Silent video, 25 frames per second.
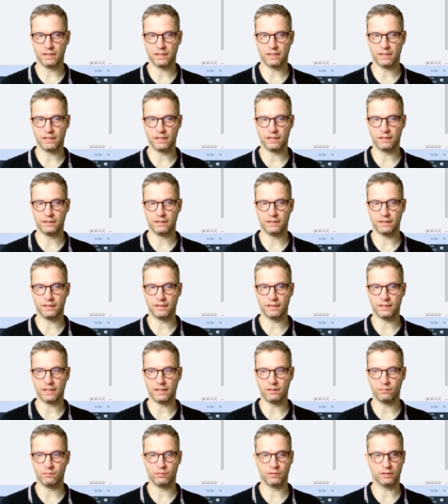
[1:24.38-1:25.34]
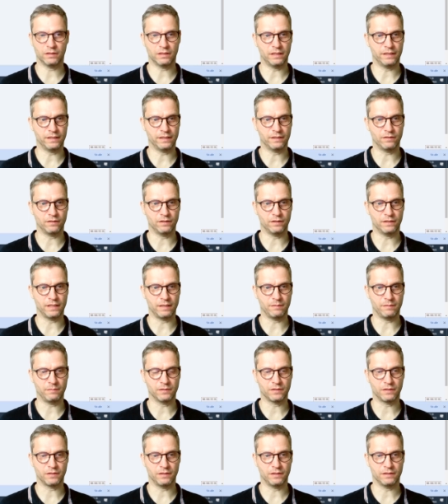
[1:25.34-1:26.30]
and then I will click on
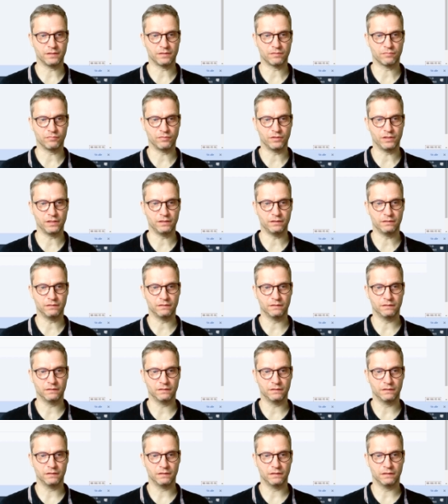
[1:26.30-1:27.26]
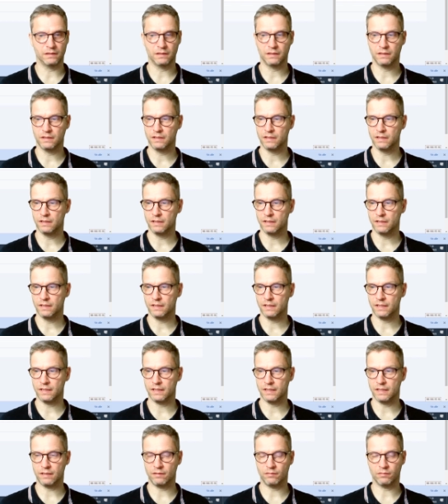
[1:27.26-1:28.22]
Amazon S3
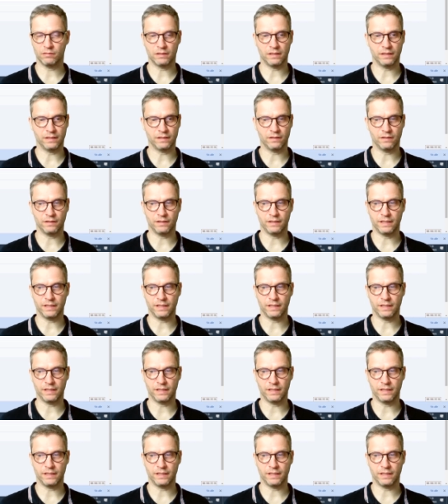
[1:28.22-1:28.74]
and I'll click